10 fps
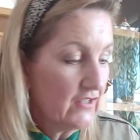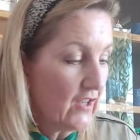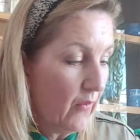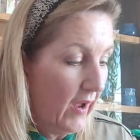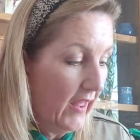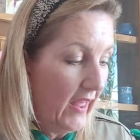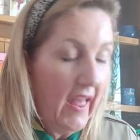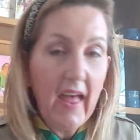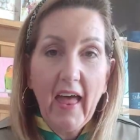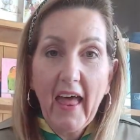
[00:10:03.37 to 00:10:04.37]
So
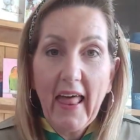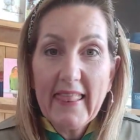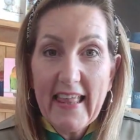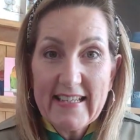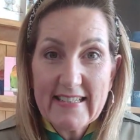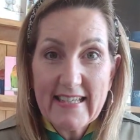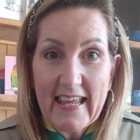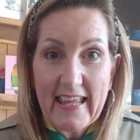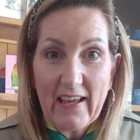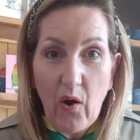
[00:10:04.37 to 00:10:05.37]
let's
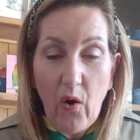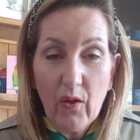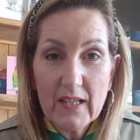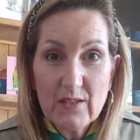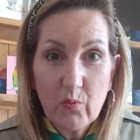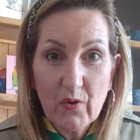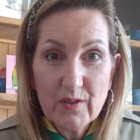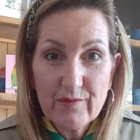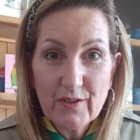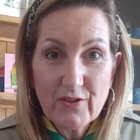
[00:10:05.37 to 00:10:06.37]
see all these
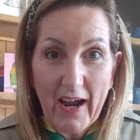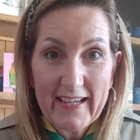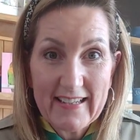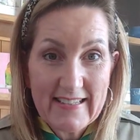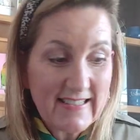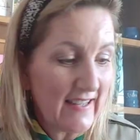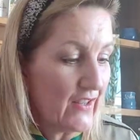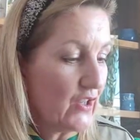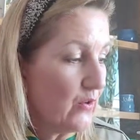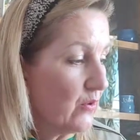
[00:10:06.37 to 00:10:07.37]
wonderful dragons
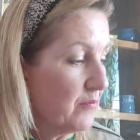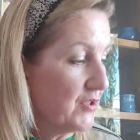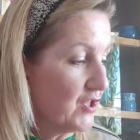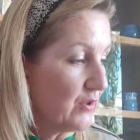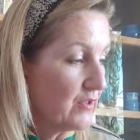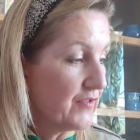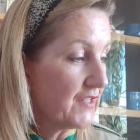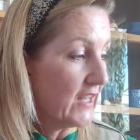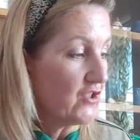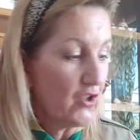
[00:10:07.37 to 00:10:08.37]
that you can produce for
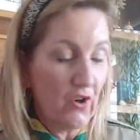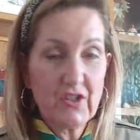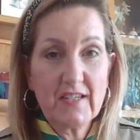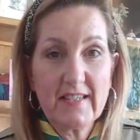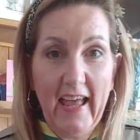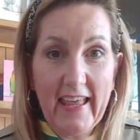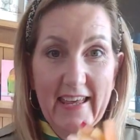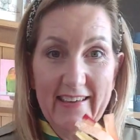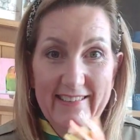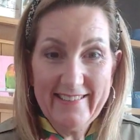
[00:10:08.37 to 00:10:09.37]
St. George's
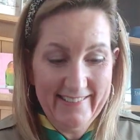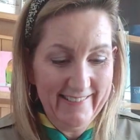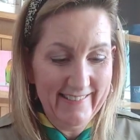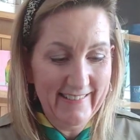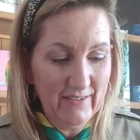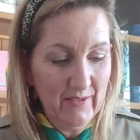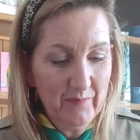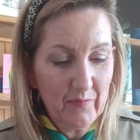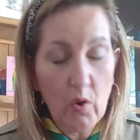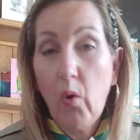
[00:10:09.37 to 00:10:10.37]
Day,
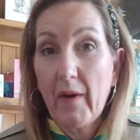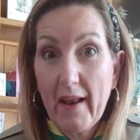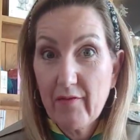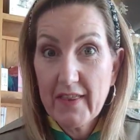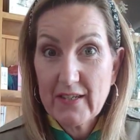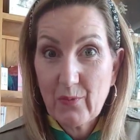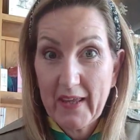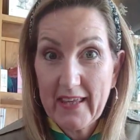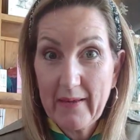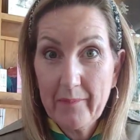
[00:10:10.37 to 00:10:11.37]
or whenever this
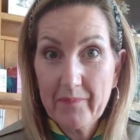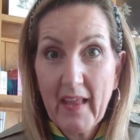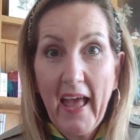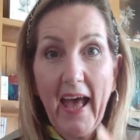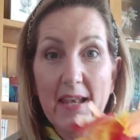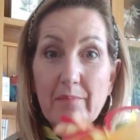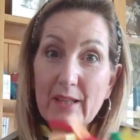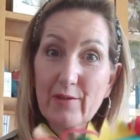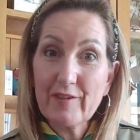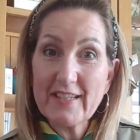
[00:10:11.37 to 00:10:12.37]
week. And it'd be
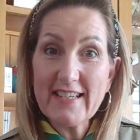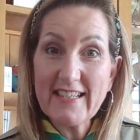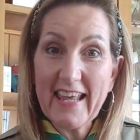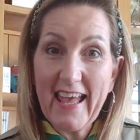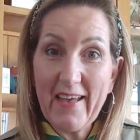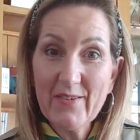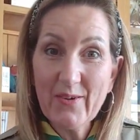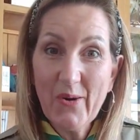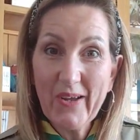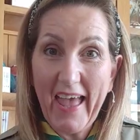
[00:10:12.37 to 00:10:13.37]
lovely to see it,
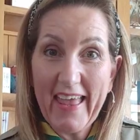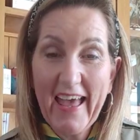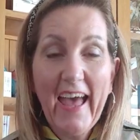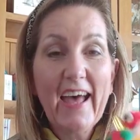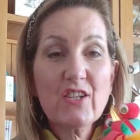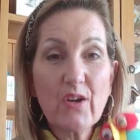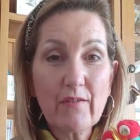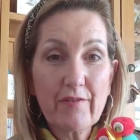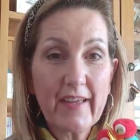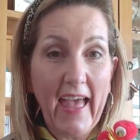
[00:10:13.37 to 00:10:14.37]
okay?
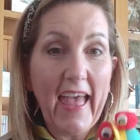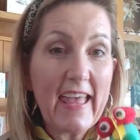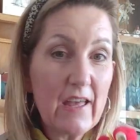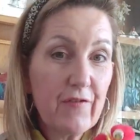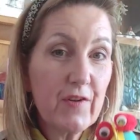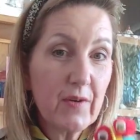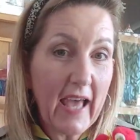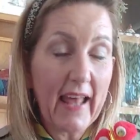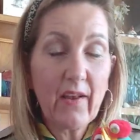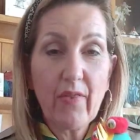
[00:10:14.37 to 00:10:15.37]
Don't forget, if you
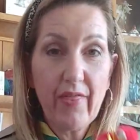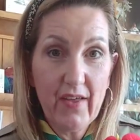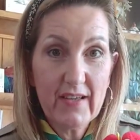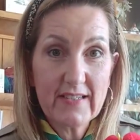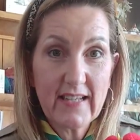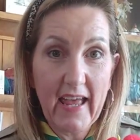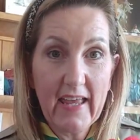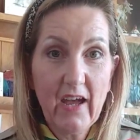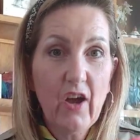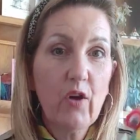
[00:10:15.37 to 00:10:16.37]
can on
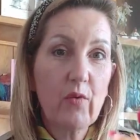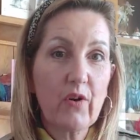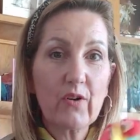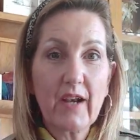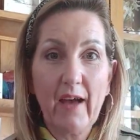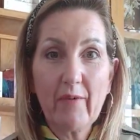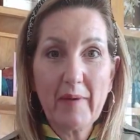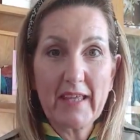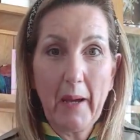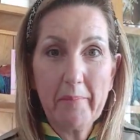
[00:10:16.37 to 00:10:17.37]
Thursday, we're all going to have a
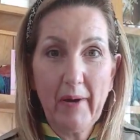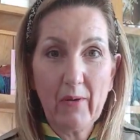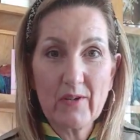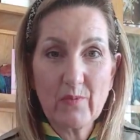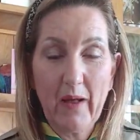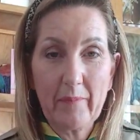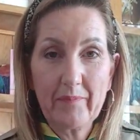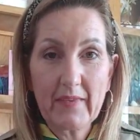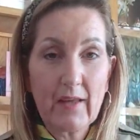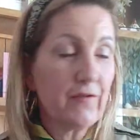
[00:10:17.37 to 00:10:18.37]
big camp out as well.
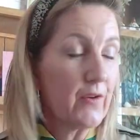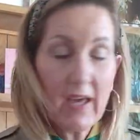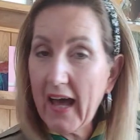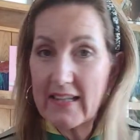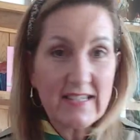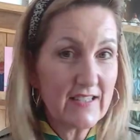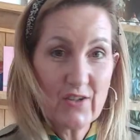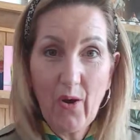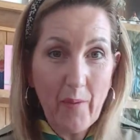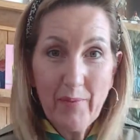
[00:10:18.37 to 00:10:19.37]
If you can't, it's
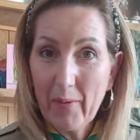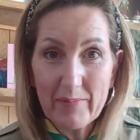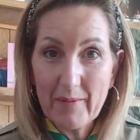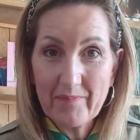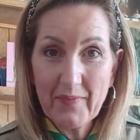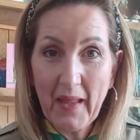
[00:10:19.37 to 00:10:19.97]
not a problem.